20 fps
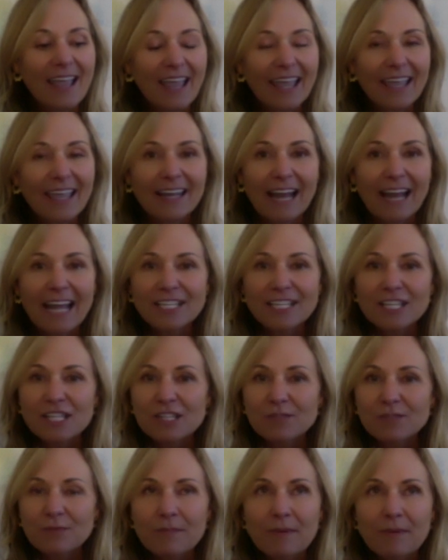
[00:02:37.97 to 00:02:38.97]
And I
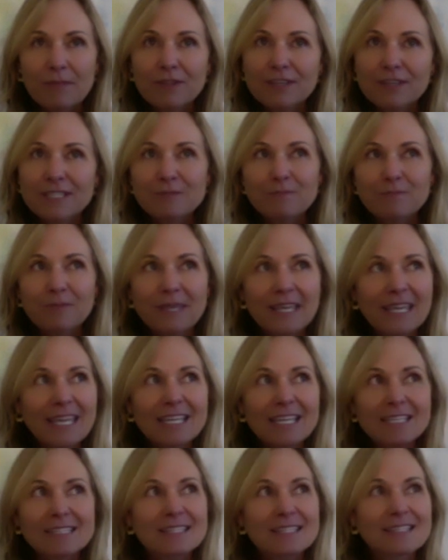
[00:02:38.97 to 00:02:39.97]
just remember this
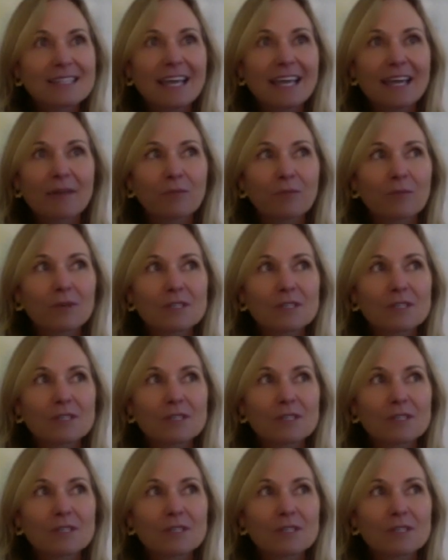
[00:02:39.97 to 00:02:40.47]
peace I